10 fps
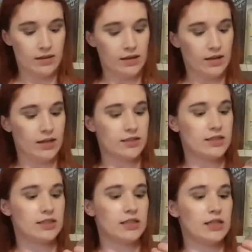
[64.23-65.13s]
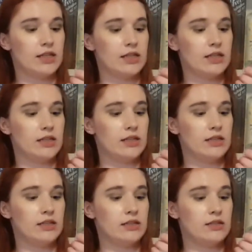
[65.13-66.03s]
It
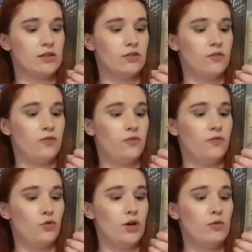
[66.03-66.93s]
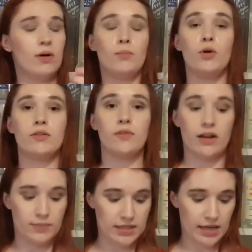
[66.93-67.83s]
is 41.5%
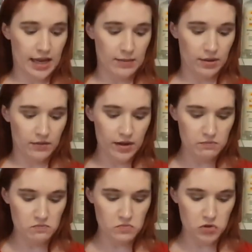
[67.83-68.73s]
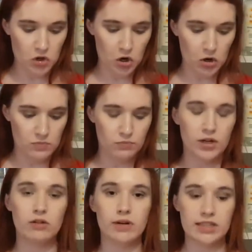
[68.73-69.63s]
ABV, so
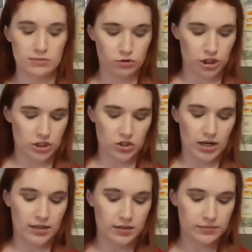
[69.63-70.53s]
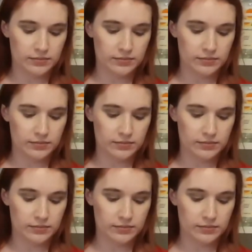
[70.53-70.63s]
pretty reasonable gin strength.